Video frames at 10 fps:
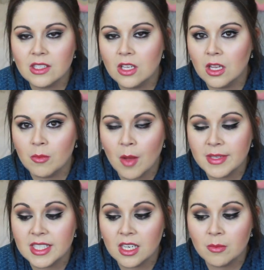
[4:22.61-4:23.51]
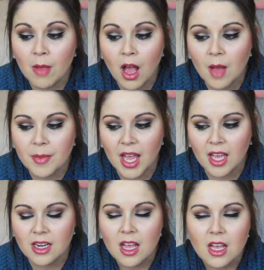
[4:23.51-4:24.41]
I'll tell him mommy's gonna mop,
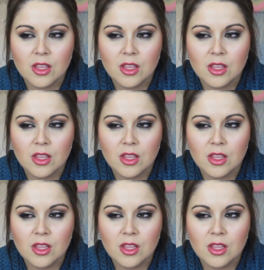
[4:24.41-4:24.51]
and